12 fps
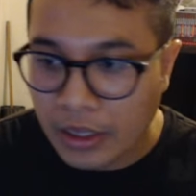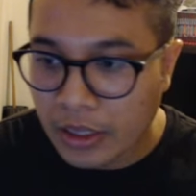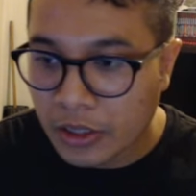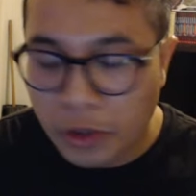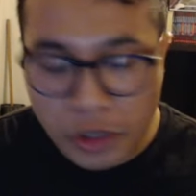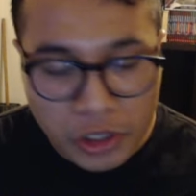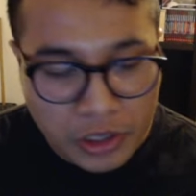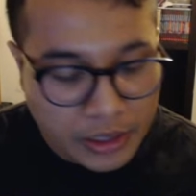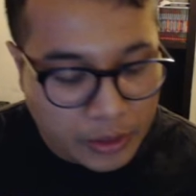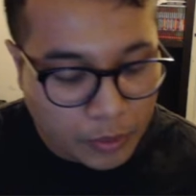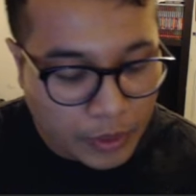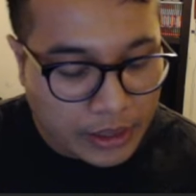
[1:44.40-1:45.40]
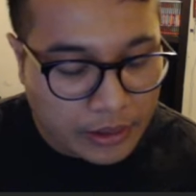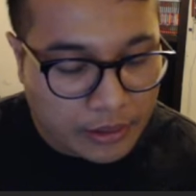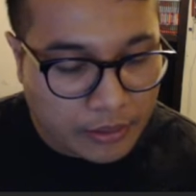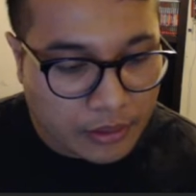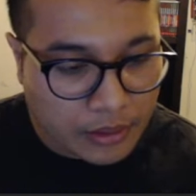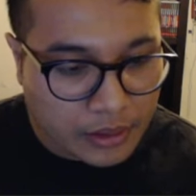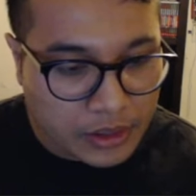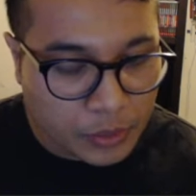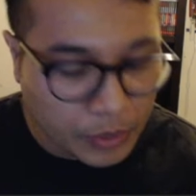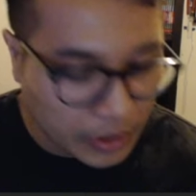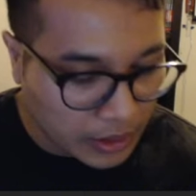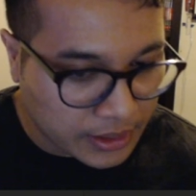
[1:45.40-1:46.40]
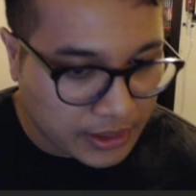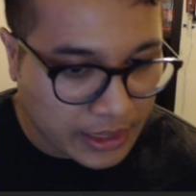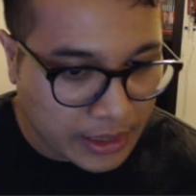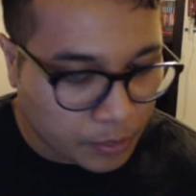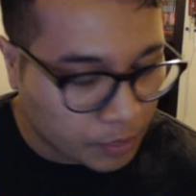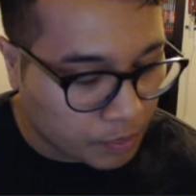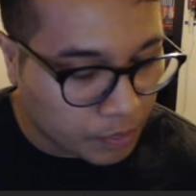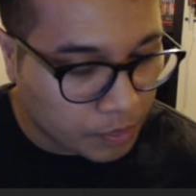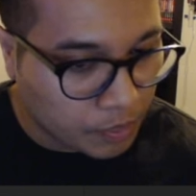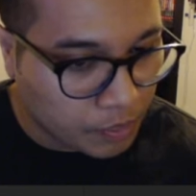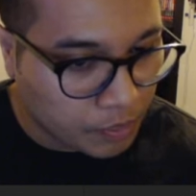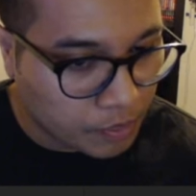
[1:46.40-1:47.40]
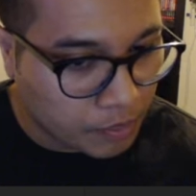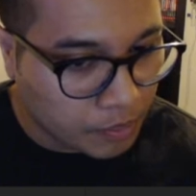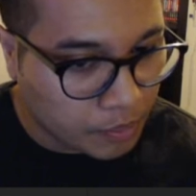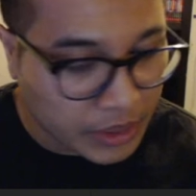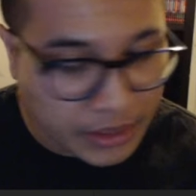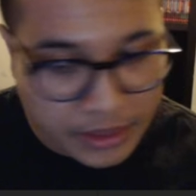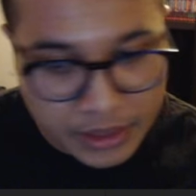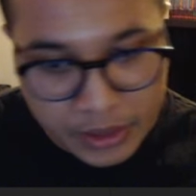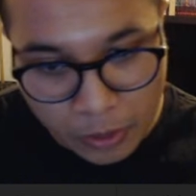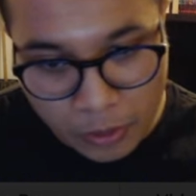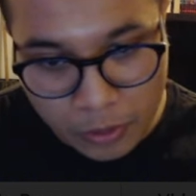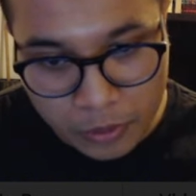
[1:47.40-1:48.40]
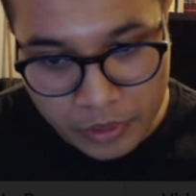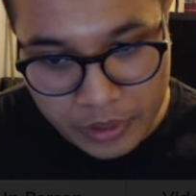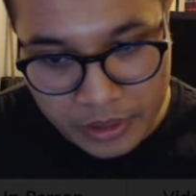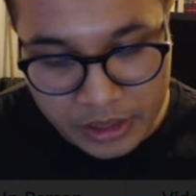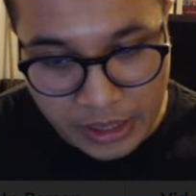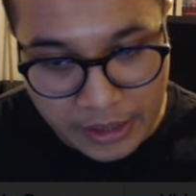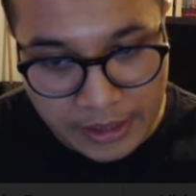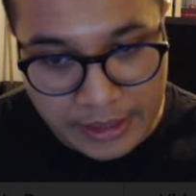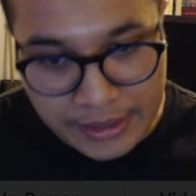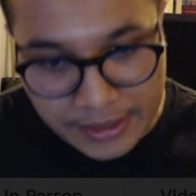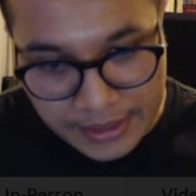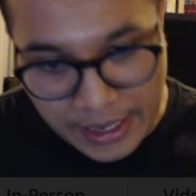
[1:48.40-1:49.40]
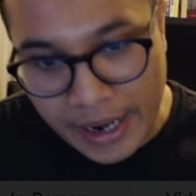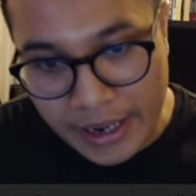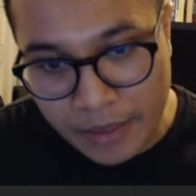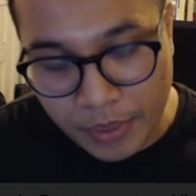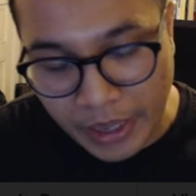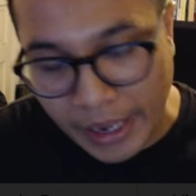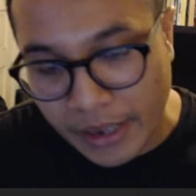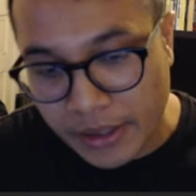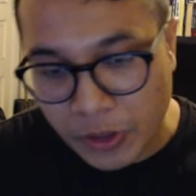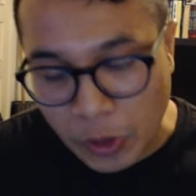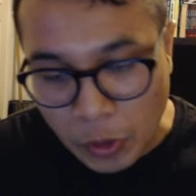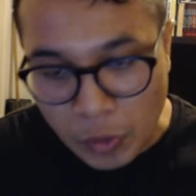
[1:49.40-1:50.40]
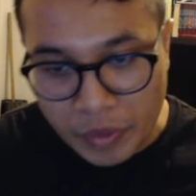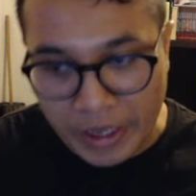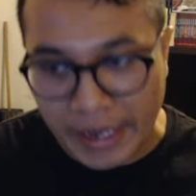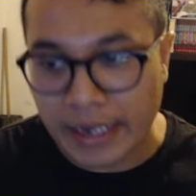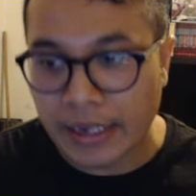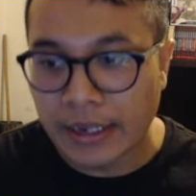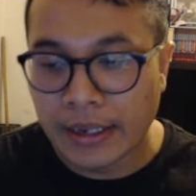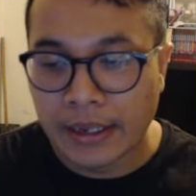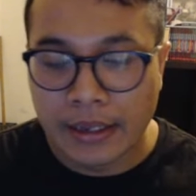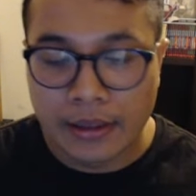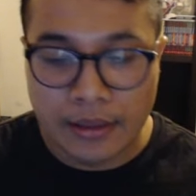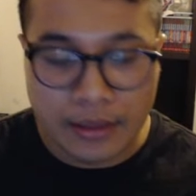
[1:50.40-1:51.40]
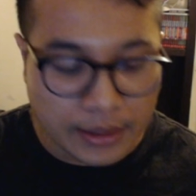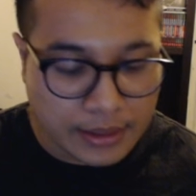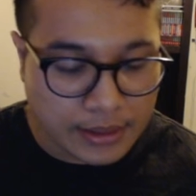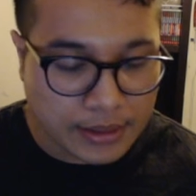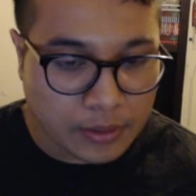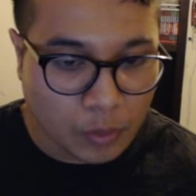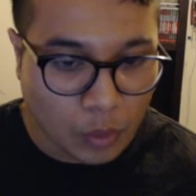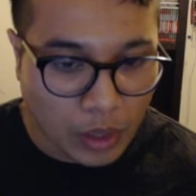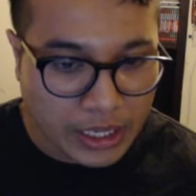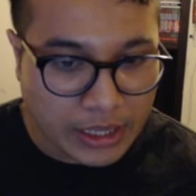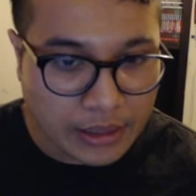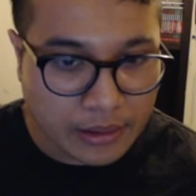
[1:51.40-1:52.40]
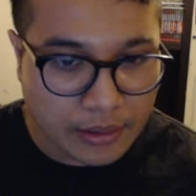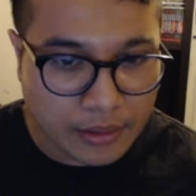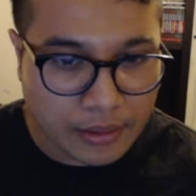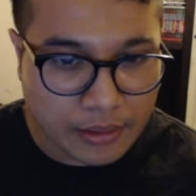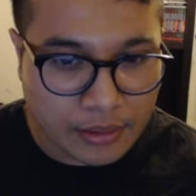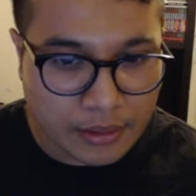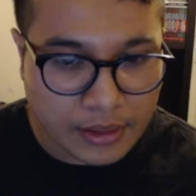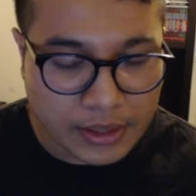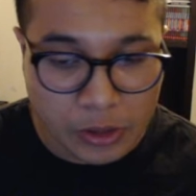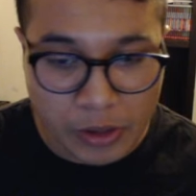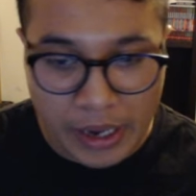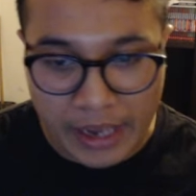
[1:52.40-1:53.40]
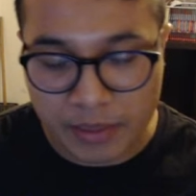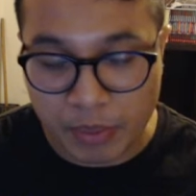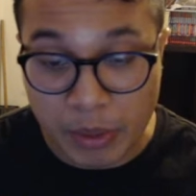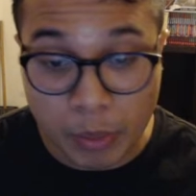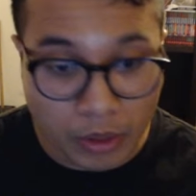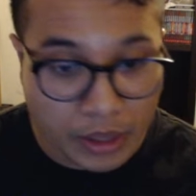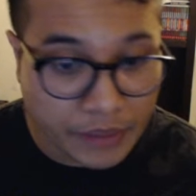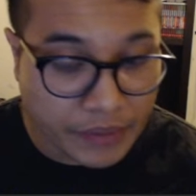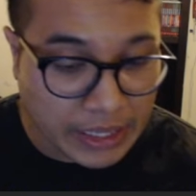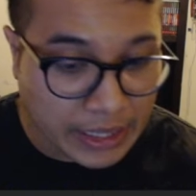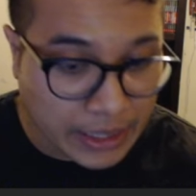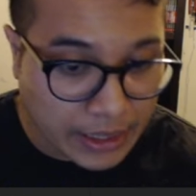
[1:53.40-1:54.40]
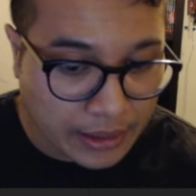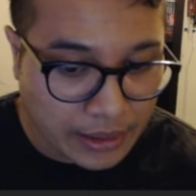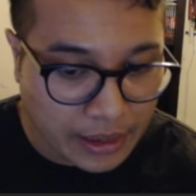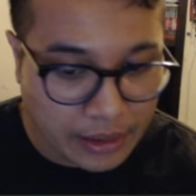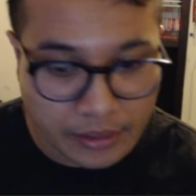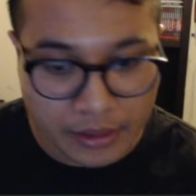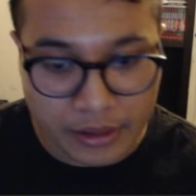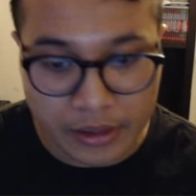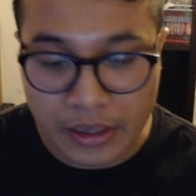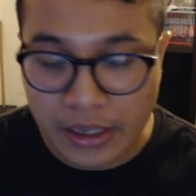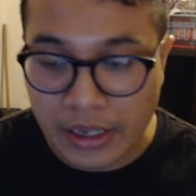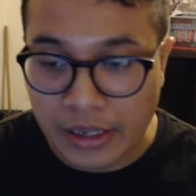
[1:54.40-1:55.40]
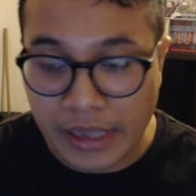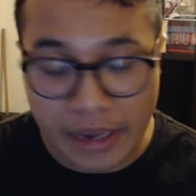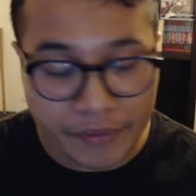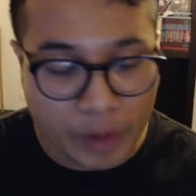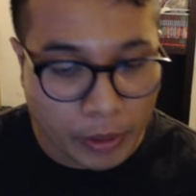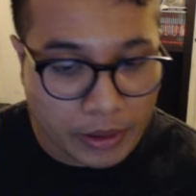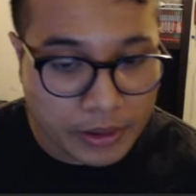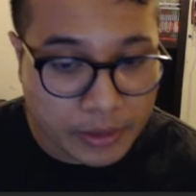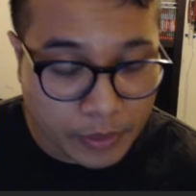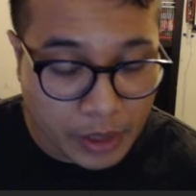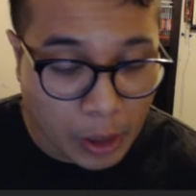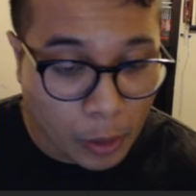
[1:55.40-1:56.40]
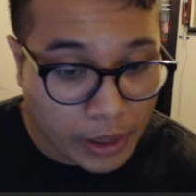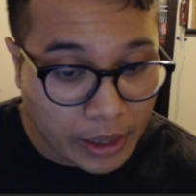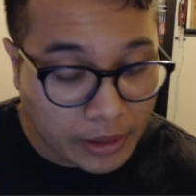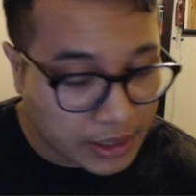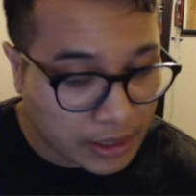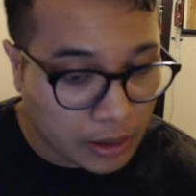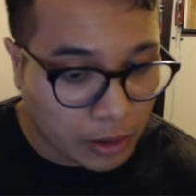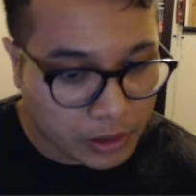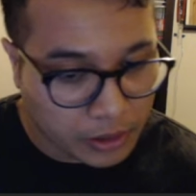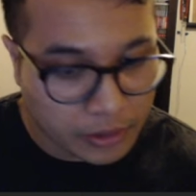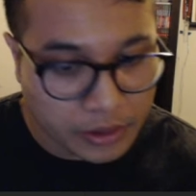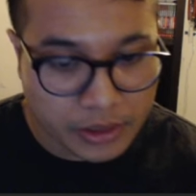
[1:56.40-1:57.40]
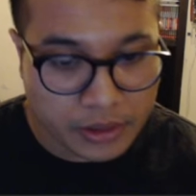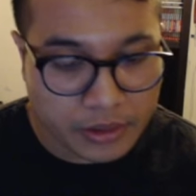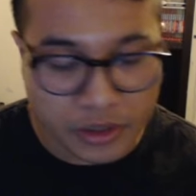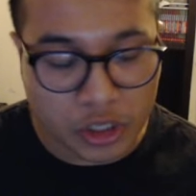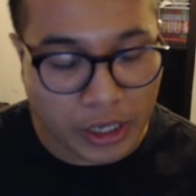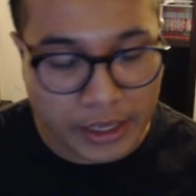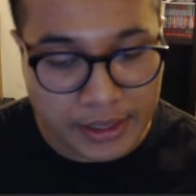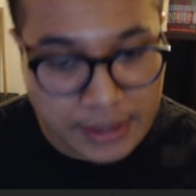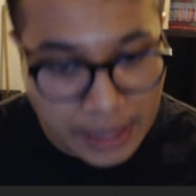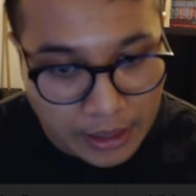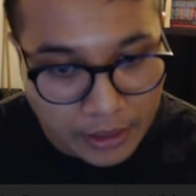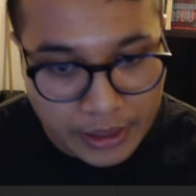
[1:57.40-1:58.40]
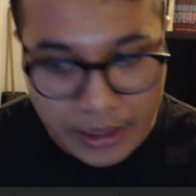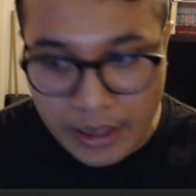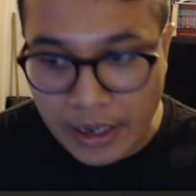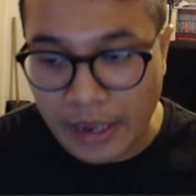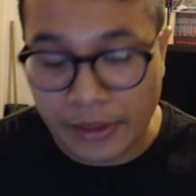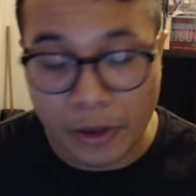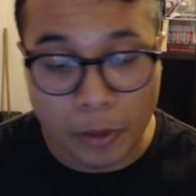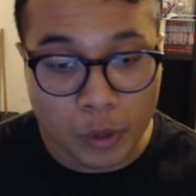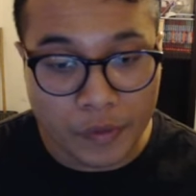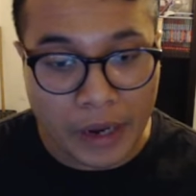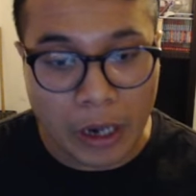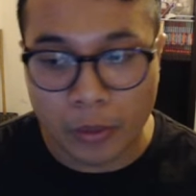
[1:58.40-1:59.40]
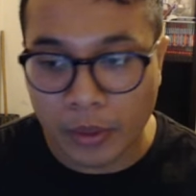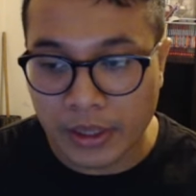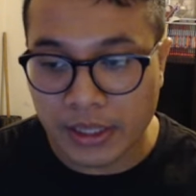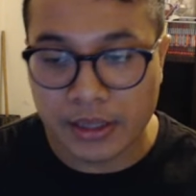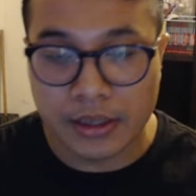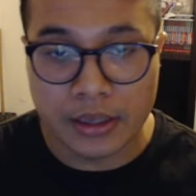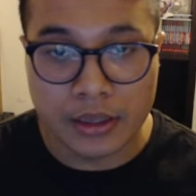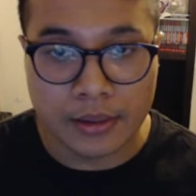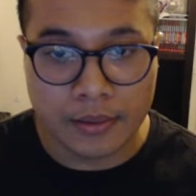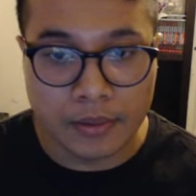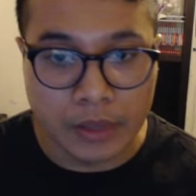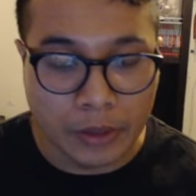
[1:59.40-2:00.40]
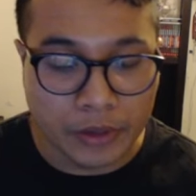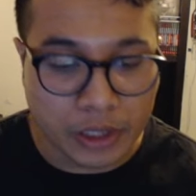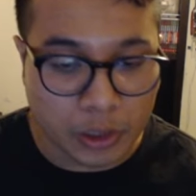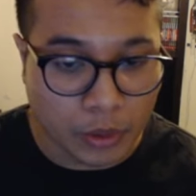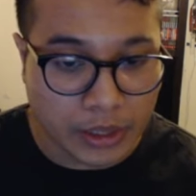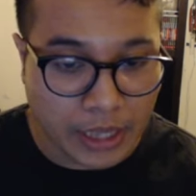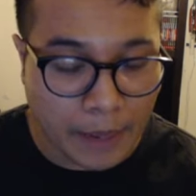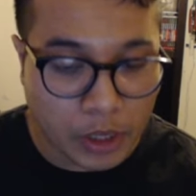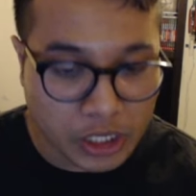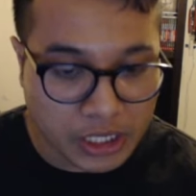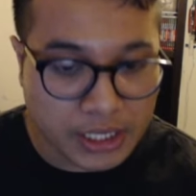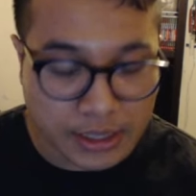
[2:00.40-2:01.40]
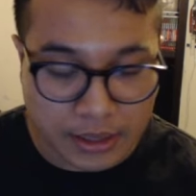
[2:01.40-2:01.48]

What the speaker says: Usually when there's real estate being sold, there's nothing inside, but I assume that this one still has people living in it, and they have nowhere else to go, so they're just trying to sell it, and they'll move out once there's someone that purchases